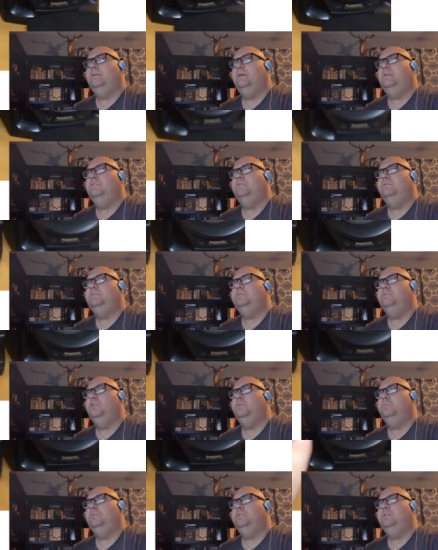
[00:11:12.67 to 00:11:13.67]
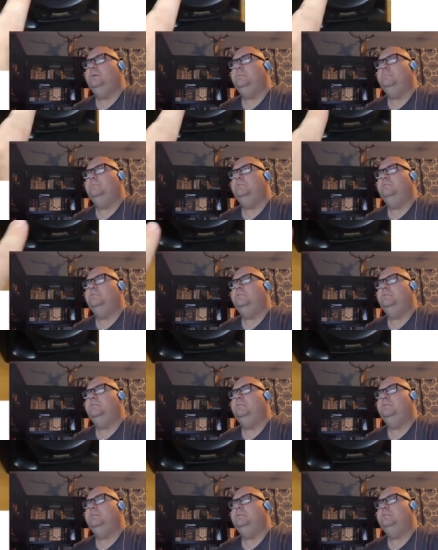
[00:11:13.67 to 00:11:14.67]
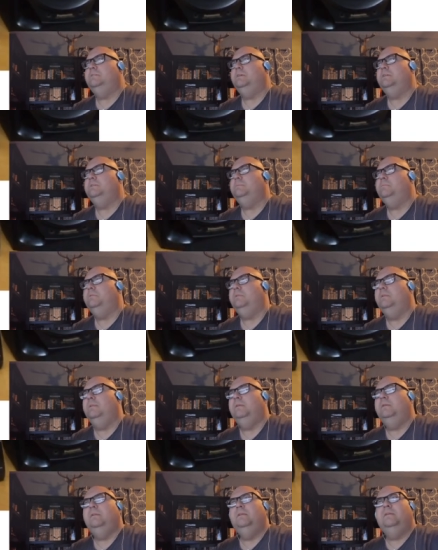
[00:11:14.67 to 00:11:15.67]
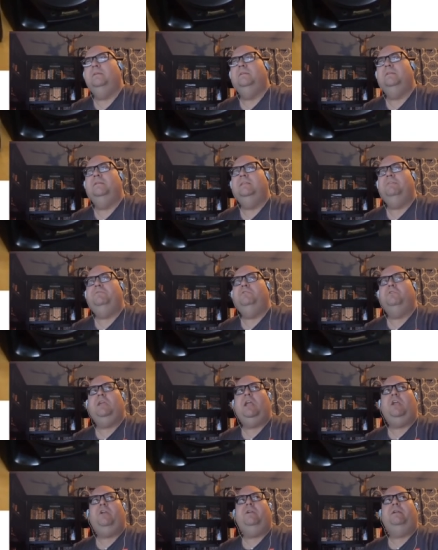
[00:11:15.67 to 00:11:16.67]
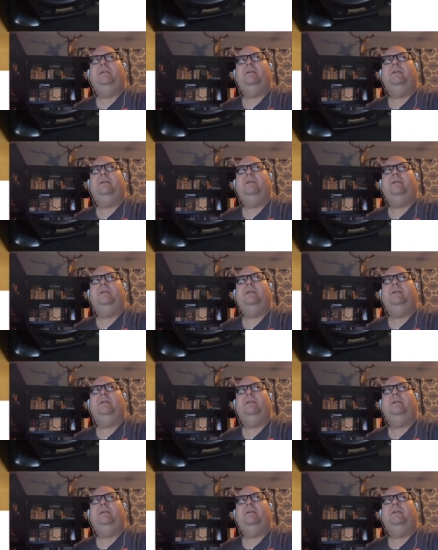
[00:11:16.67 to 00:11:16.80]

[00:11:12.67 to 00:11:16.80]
I don't know if he's gonna open it up and show you the insides, but if you carry